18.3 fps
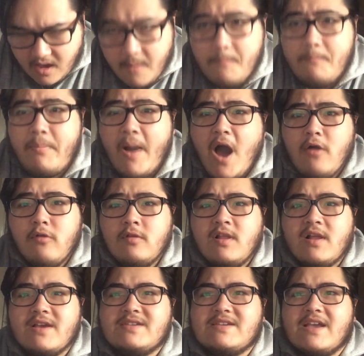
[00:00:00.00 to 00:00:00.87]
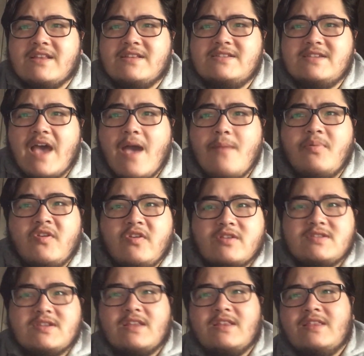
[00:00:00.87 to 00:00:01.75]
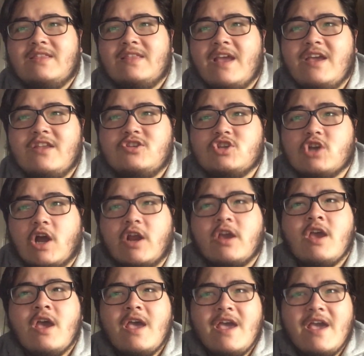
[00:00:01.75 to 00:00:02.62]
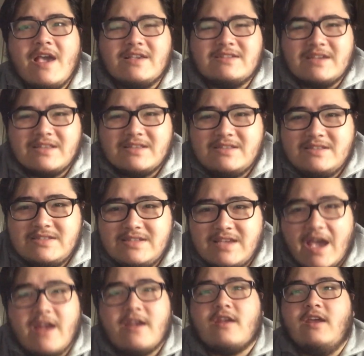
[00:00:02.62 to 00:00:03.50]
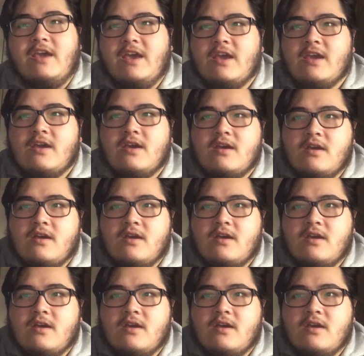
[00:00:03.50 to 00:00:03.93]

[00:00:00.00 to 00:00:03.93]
Boundless intemperance in nature is a tyranny.